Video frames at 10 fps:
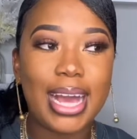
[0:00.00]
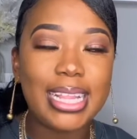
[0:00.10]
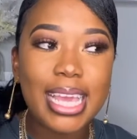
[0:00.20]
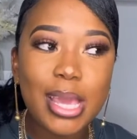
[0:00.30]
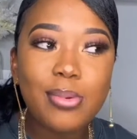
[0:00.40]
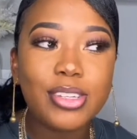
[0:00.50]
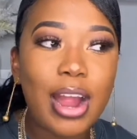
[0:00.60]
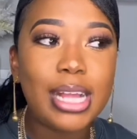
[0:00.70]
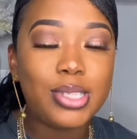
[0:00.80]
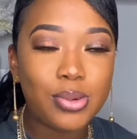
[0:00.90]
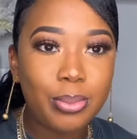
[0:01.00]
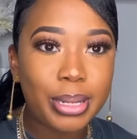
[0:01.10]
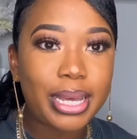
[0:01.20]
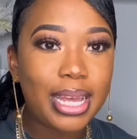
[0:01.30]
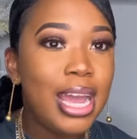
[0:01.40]
I think he was crying too,
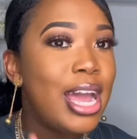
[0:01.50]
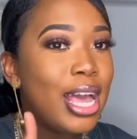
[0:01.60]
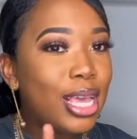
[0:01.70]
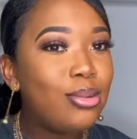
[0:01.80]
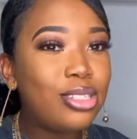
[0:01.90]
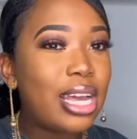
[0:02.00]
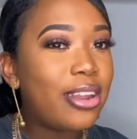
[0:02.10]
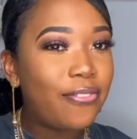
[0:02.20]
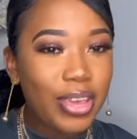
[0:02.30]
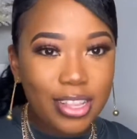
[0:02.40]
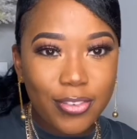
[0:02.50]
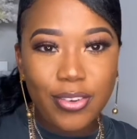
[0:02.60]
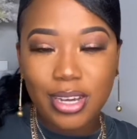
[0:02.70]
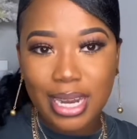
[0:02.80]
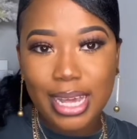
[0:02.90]
but he was trying to fake the
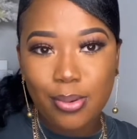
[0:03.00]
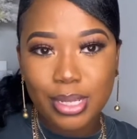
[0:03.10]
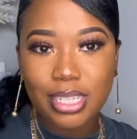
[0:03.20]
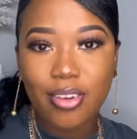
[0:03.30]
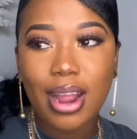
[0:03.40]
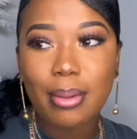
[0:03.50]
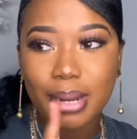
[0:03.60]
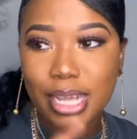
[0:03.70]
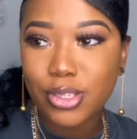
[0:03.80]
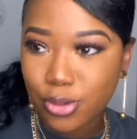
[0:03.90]
funk like he wasn't crying, but I saw